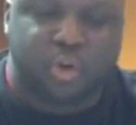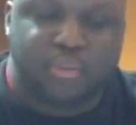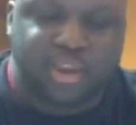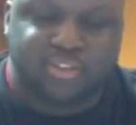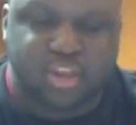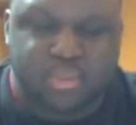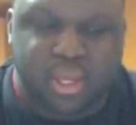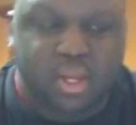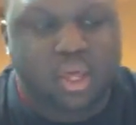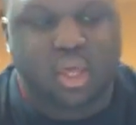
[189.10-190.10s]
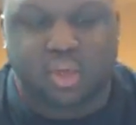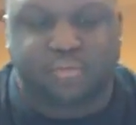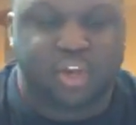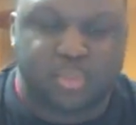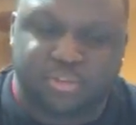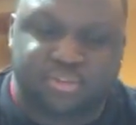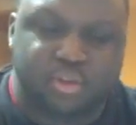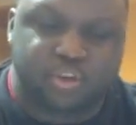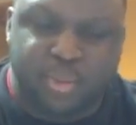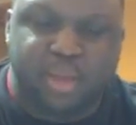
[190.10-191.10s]
3rd Maxi in the main and free up a
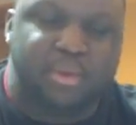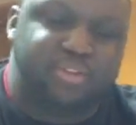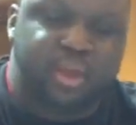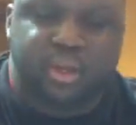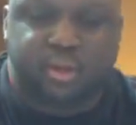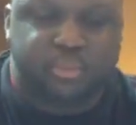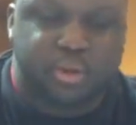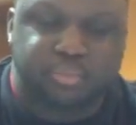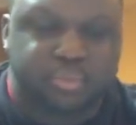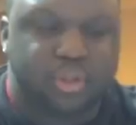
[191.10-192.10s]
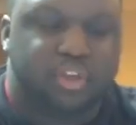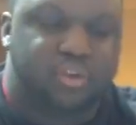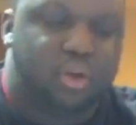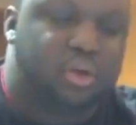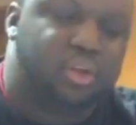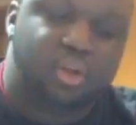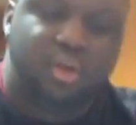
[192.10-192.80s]
spot in my side deck, but it's all good.